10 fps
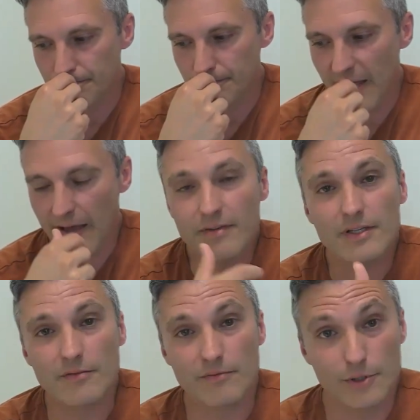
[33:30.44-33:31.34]

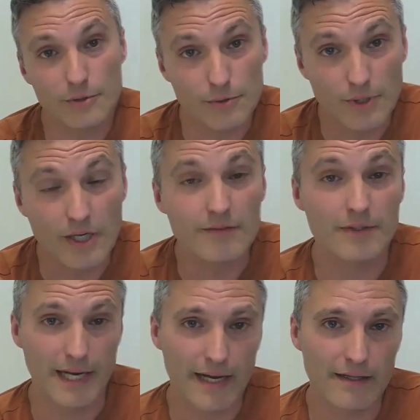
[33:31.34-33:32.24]
having a view of
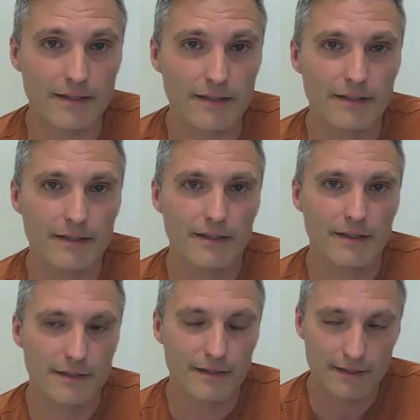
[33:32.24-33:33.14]
reality
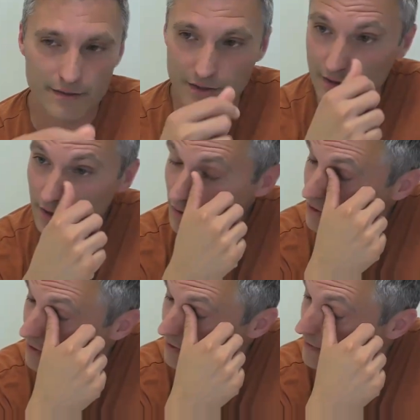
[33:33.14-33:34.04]
that is
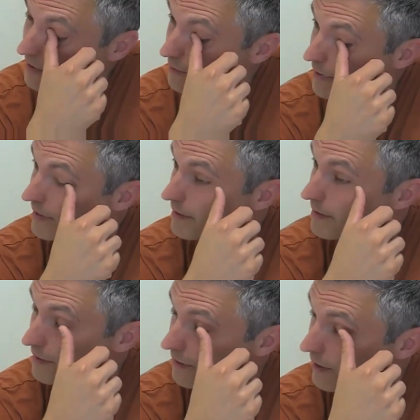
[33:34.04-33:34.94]
inclusive and big
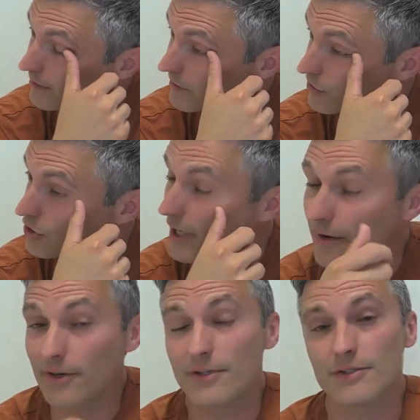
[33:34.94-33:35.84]
enough and
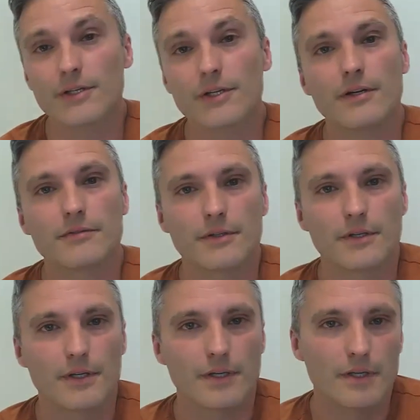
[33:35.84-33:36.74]
generous enough
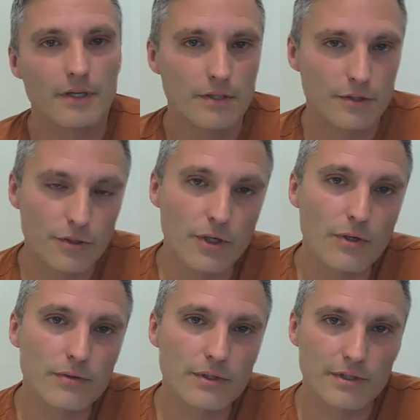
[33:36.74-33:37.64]
to
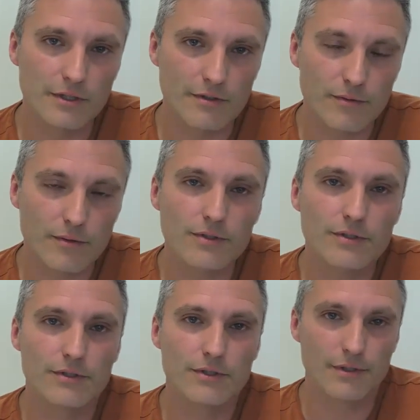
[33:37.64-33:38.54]
know that there are
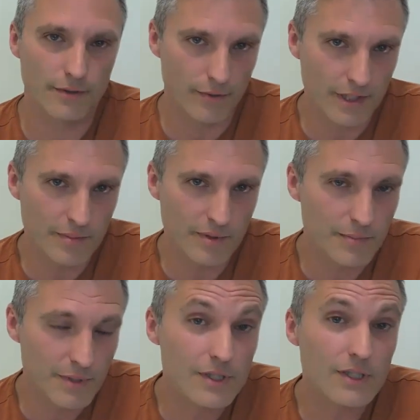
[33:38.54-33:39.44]
forces that are going to
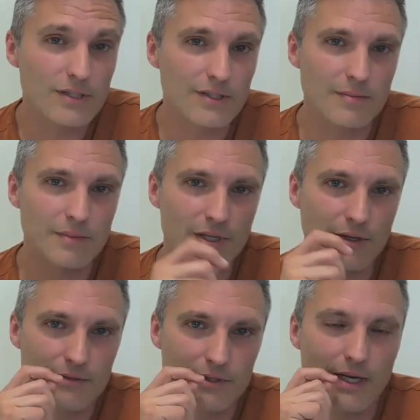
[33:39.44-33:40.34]
position
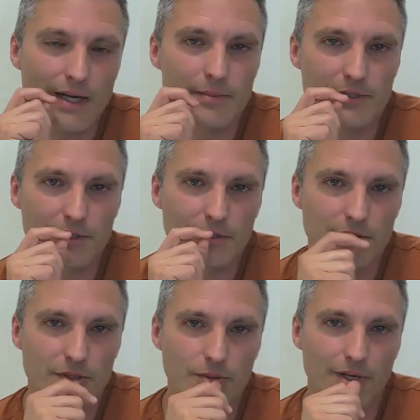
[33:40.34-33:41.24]
themselves in
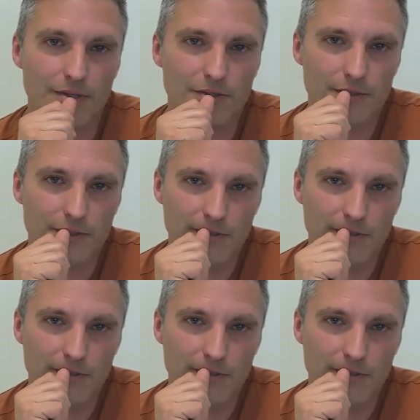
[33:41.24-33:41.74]
opposition to us.